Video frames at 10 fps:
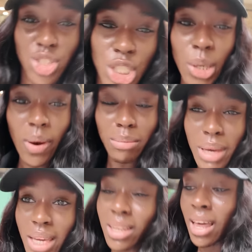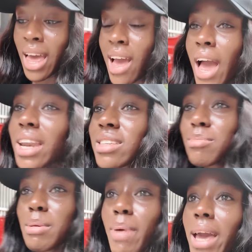Do you know what I mean? I need to
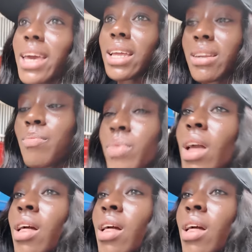be back in